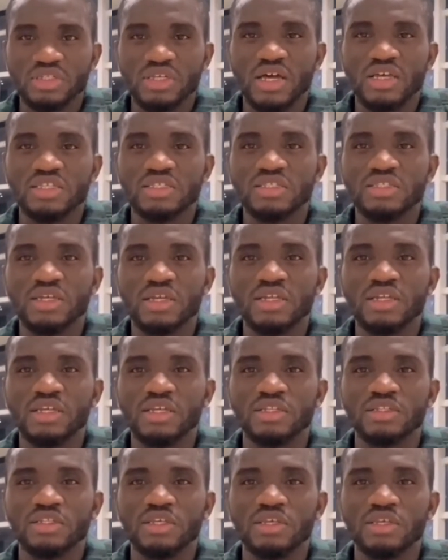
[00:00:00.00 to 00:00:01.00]
are still
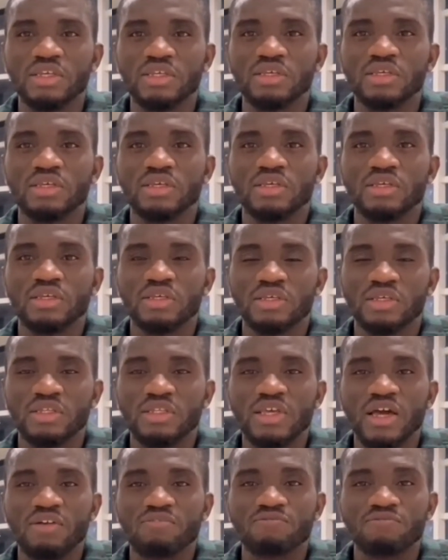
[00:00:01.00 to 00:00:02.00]
in
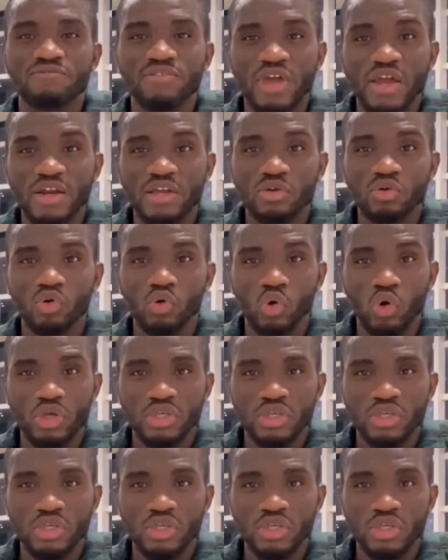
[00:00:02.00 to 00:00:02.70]
their very growing